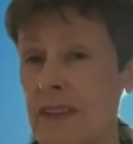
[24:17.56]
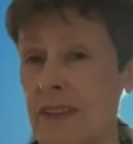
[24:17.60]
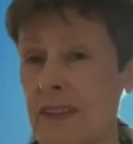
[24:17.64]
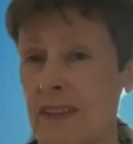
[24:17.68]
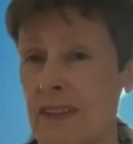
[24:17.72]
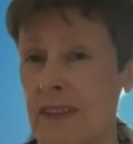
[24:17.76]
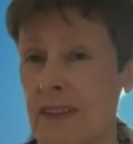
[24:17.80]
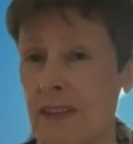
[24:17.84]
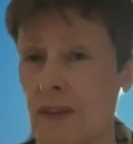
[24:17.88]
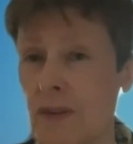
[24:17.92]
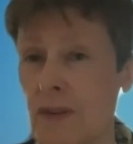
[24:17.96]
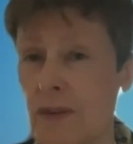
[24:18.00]

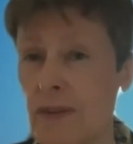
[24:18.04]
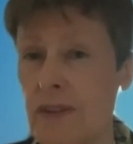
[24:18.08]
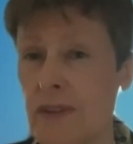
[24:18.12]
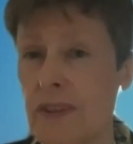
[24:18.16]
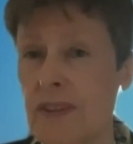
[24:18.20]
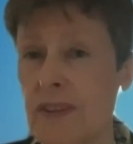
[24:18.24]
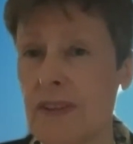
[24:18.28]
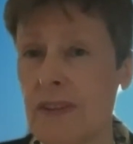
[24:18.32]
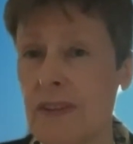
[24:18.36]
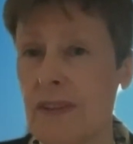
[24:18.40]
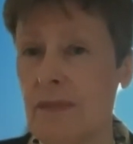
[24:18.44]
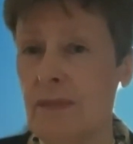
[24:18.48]

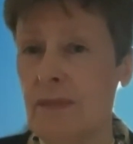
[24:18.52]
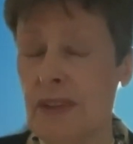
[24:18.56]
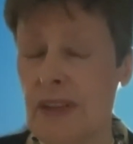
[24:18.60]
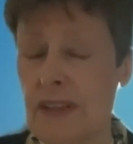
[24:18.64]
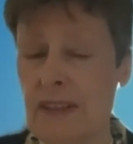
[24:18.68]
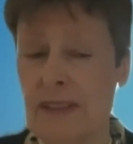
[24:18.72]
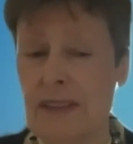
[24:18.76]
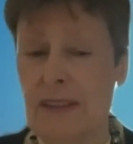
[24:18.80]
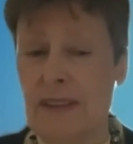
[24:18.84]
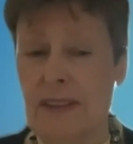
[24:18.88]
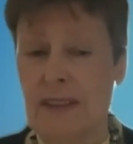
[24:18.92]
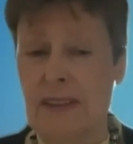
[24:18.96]
current
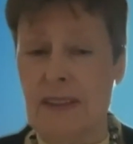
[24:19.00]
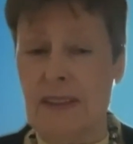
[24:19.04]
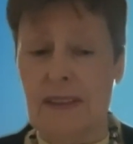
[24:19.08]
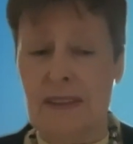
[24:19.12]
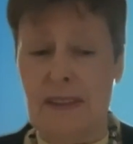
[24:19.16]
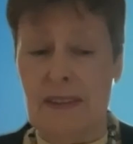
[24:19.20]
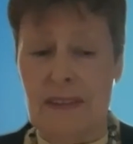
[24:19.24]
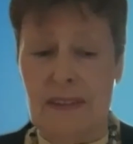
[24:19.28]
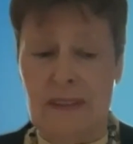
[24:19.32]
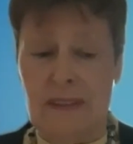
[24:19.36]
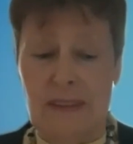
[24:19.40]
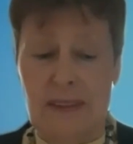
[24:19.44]
president,
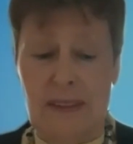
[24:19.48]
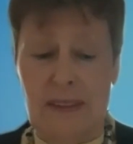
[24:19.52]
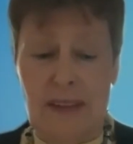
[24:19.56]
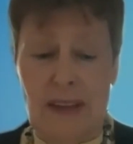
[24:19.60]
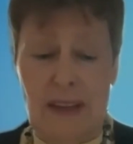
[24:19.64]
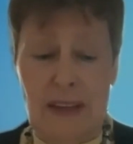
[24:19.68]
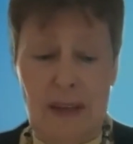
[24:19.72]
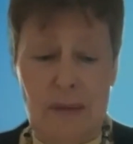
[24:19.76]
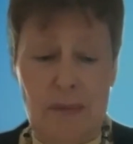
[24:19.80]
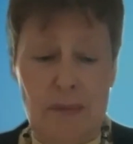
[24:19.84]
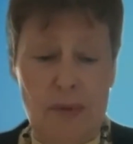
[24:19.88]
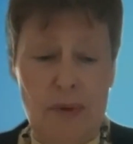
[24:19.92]

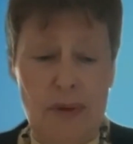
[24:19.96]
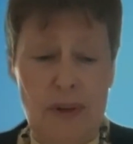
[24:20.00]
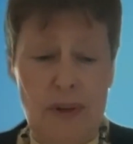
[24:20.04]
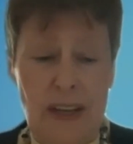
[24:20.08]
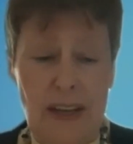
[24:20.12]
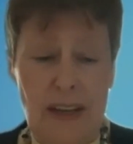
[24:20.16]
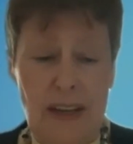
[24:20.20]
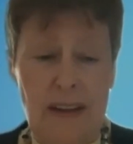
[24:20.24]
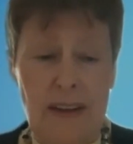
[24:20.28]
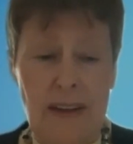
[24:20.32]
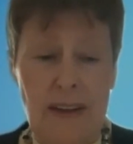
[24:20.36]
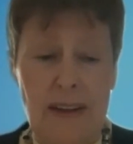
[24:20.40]
Nayib
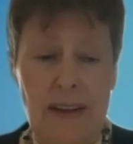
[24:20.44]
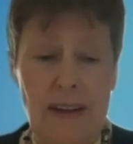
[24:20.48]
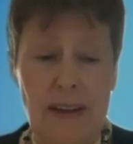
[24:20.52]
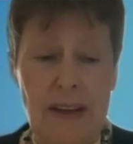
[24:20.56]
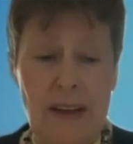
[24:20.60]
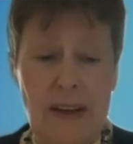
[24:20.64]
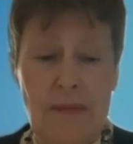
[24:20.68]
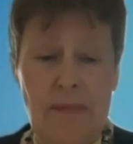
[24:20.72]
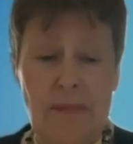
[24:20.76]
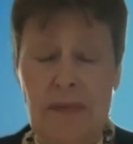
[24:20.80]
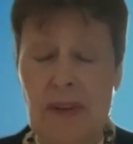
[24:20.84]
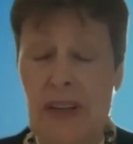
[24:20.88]
Bukele,
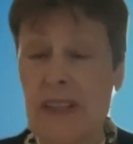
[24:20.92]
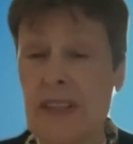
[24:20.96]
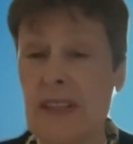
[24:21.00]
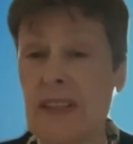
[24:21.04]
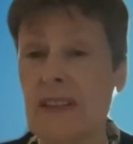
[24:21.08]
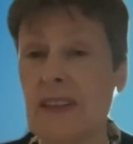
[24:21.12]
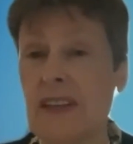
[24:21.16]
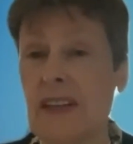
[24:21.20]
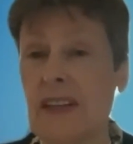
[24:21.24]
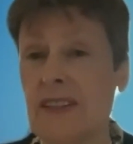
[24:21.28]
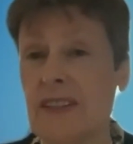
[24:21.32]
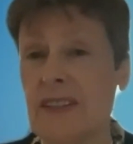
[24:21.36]

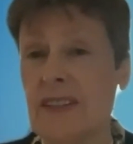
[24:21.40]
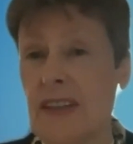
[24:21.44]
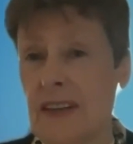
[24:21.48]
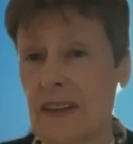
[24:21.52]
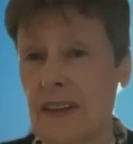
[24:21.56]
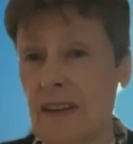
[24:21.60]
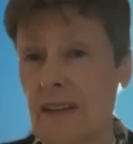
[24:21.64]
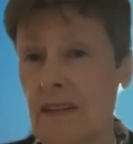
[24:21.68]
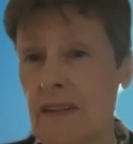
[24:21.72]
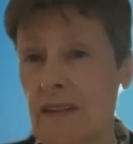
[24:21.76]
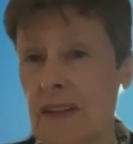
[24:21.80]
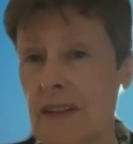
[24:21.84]
basically has
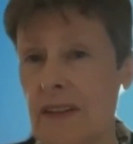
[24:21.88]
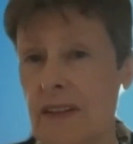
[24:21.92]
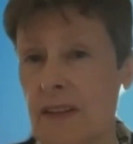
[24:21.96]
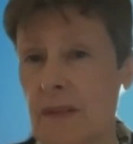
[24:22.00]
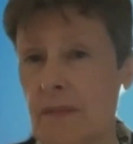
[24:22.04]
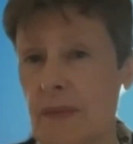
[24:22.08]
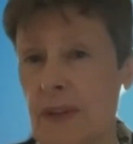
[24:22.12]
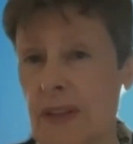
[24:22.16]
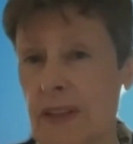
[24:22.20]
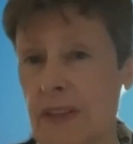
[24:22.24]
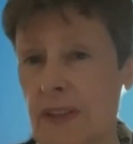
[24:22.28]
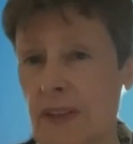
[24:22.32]
denigrated the
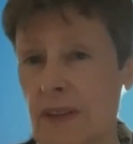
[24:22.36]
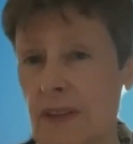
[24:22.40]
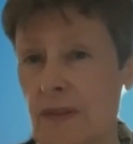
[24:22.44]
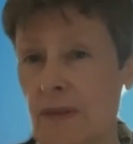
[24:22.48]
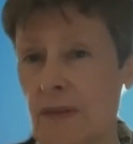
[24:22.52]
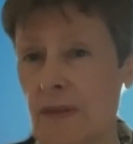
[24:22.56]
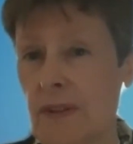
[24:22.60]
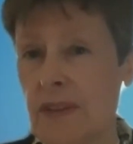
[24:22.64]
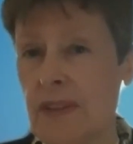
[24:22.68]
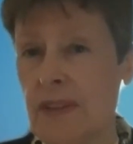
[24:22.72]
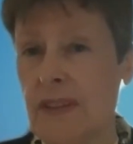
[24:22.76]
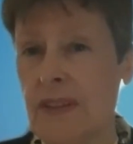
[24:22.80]
peace
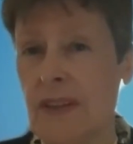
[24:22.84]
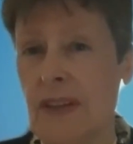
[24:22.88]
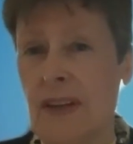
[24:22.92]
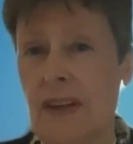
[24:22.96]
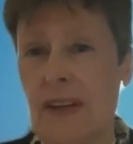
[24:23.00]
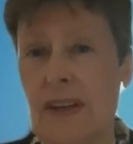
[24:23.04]
accords.